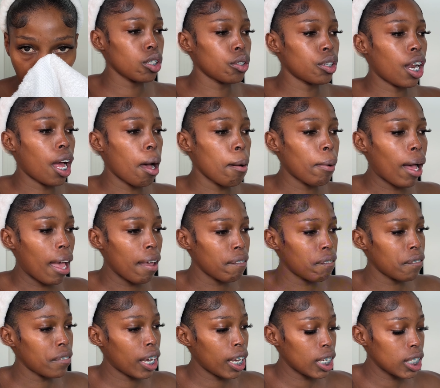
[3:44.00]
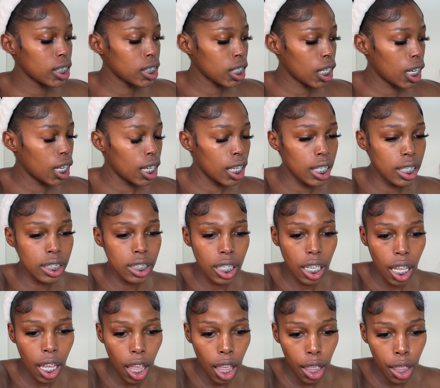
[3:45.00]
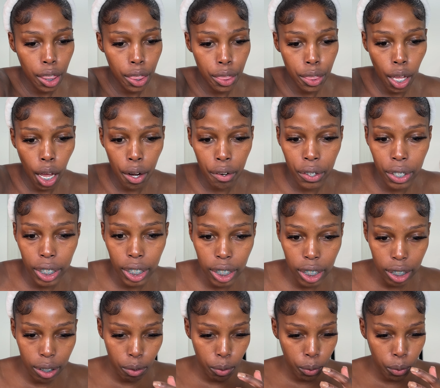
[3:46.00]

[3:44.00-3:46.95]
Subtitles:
Now my face is thoroughly